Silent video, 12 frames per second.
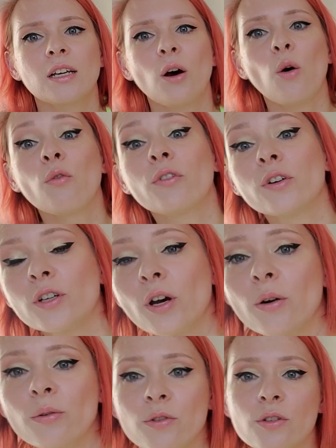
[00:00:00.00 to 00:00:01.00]

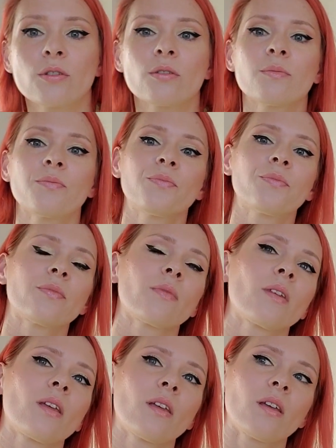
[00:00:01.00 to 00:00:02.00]
overdose
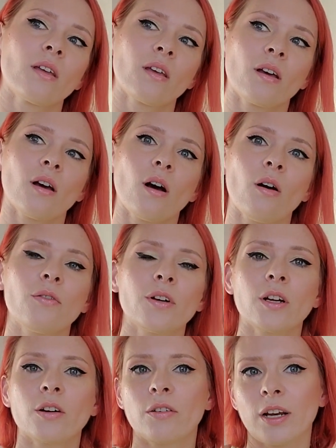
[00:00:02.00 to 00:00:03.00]
of an
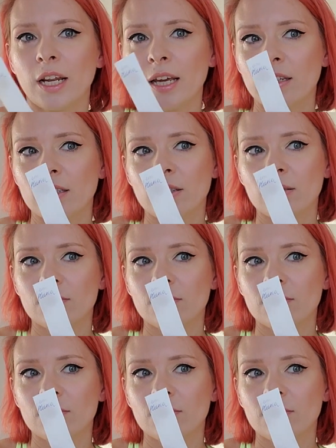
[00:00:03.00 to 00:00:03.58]
ingredient,